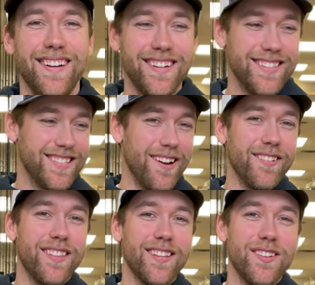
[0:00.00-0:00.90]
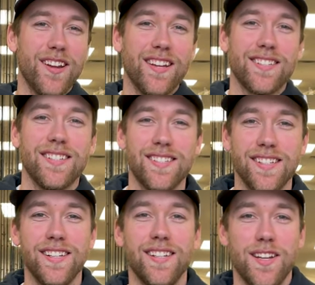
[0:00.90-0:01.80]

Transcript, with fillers: here's everything you guys can see